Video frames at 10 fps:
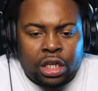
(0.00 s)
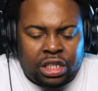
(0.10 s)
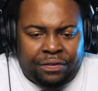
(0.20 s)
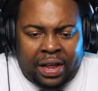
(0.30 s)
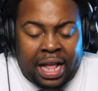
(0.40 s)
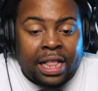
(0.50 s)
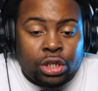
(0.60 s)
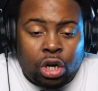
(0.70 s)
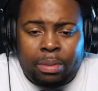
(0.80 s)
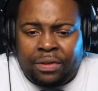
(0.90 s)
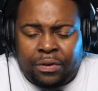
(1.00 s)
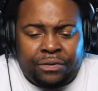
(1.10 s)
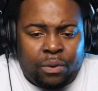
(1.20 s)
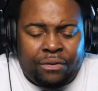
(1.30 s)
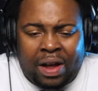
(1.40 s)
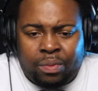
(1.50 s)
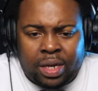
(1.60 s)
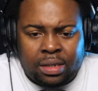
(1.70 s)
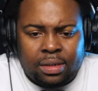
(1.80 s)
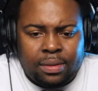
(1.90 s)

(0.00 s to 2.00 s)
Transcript: stuff like that. That's gonna be the first four or five weeks.